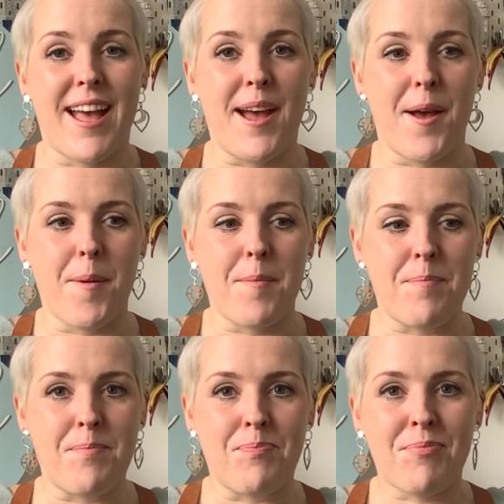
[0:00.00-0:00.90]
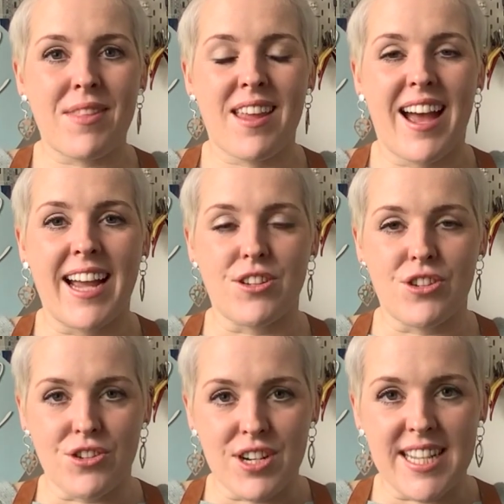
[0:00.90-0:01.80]
I'd
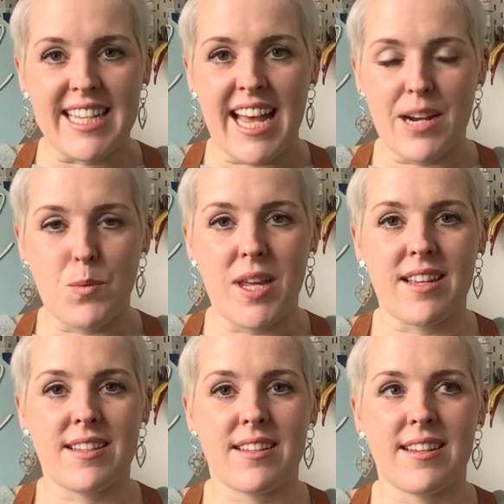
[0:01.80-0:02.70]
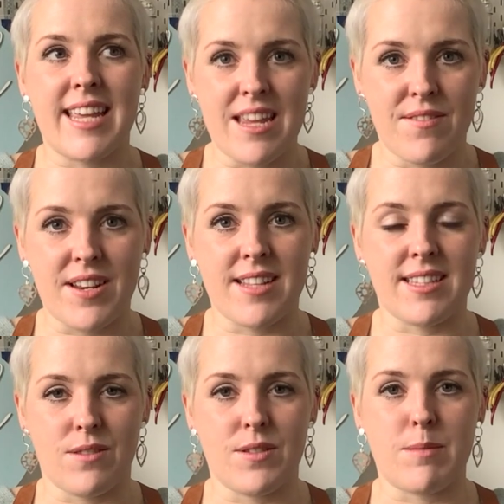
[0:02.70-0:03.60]
done a 10-week evening
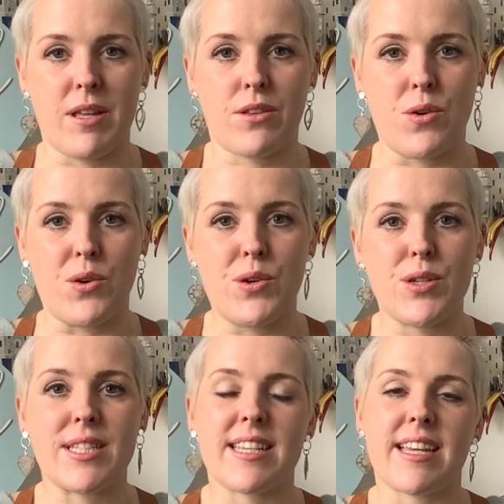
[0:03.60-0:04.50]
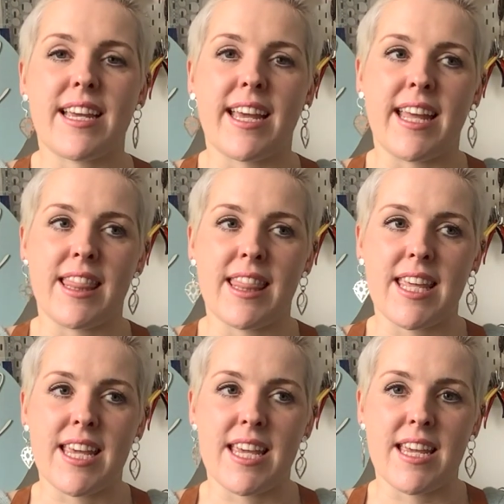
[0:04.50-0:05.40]
silversmith course in
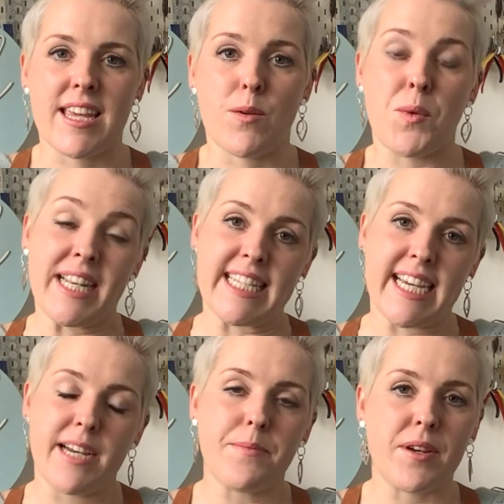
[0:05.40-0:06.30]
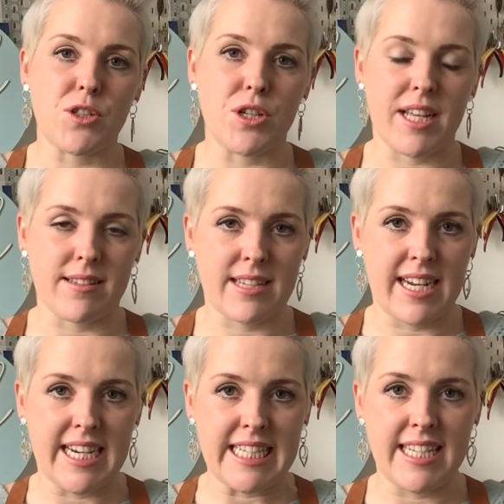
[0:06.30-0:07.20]
the winter of
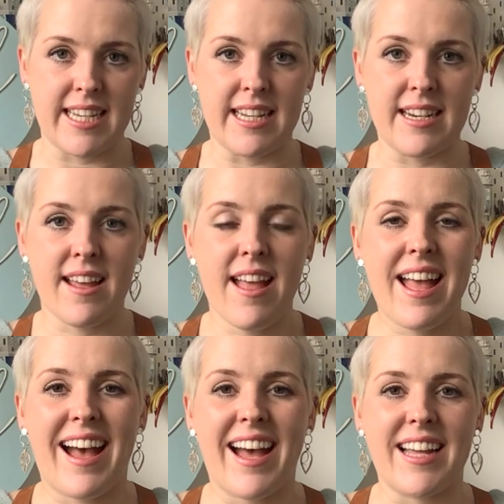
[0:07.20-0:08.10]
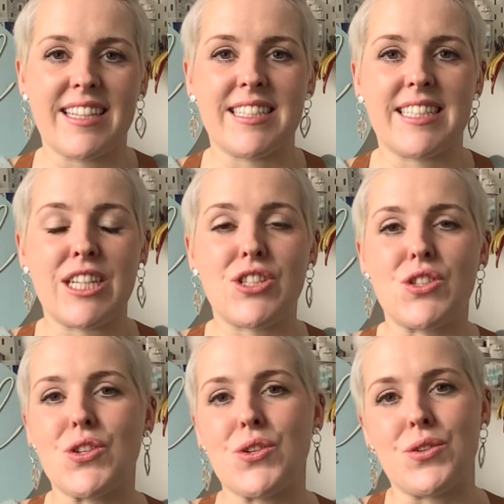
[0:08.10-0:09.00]
2019, and as
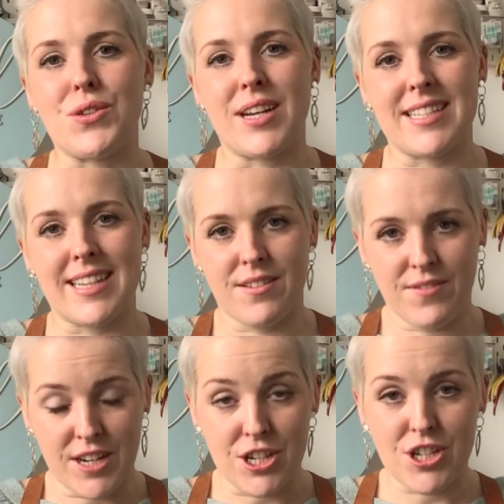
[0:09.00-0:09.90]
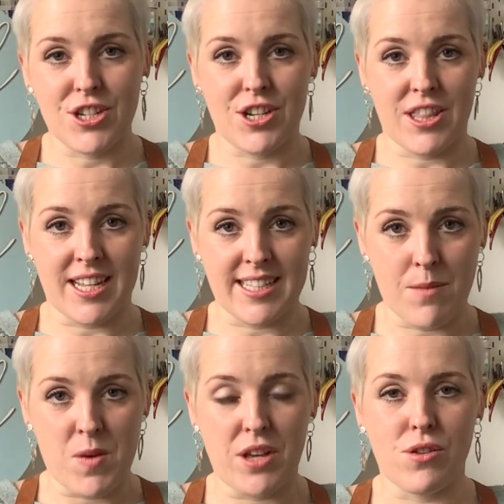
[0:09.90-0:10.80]
soon as I'd finished that
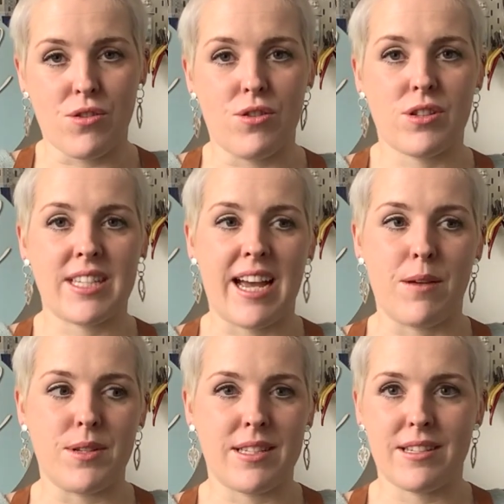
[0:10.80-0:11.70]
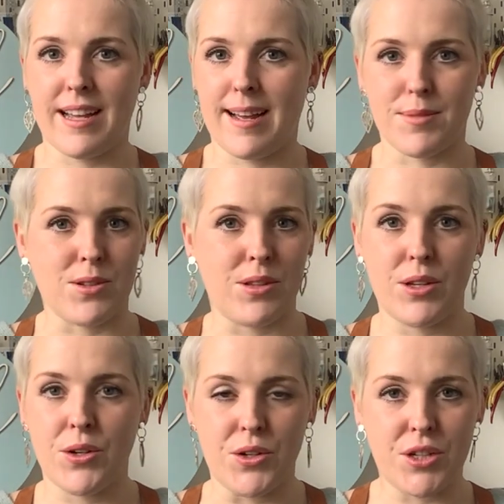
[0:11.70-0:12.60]
10-week course, I was absolutely
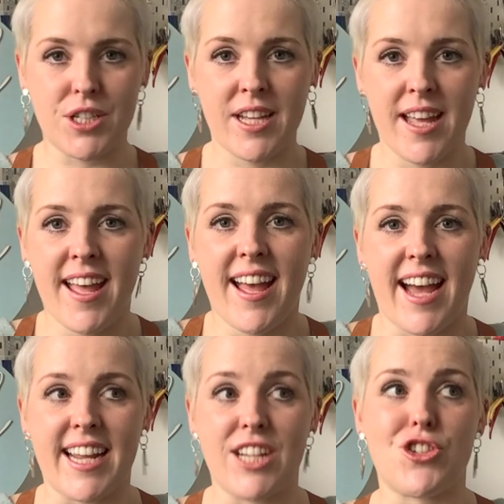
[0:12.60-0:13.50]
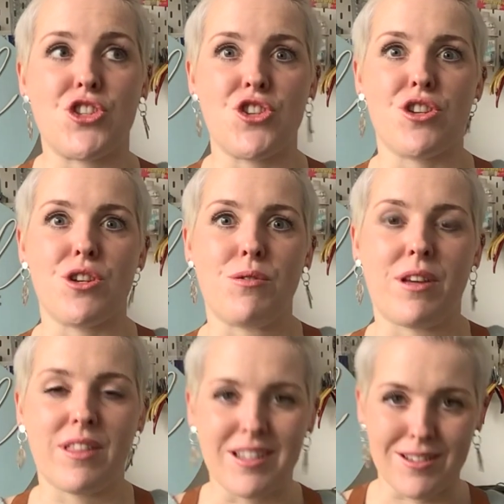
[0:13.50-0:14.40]
hooked, and I just knew
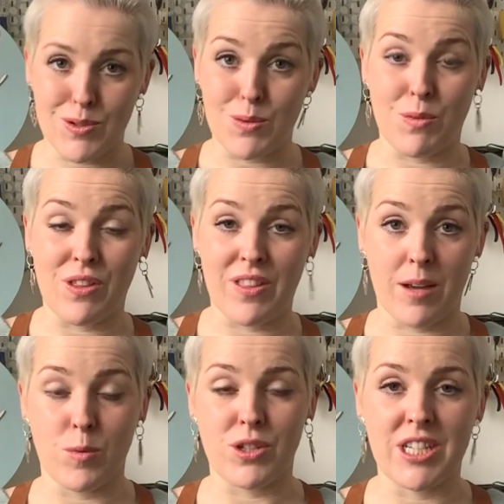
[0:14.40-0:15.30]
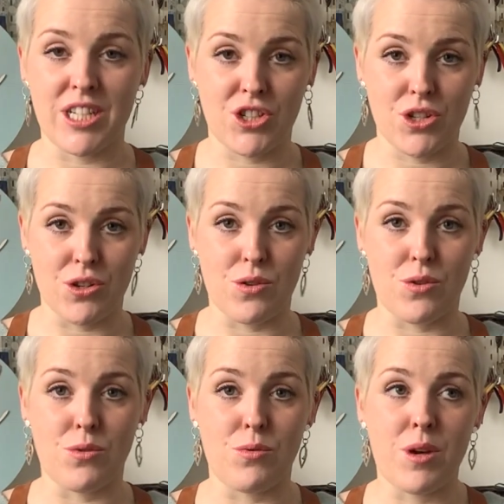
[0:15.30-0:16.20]
that this was something that I wanted
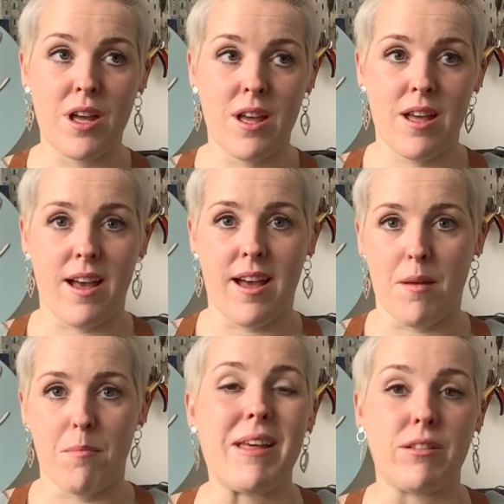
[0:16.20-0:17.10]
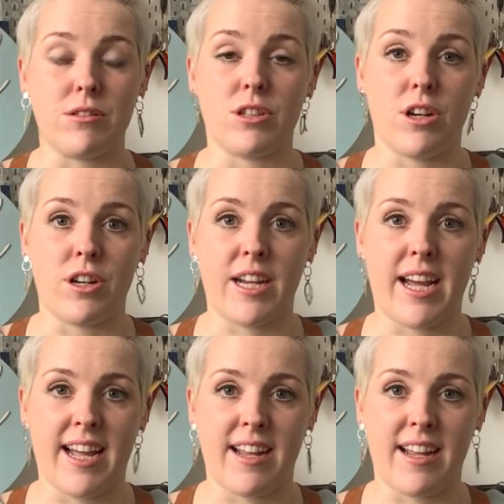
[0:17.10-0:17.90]
to build on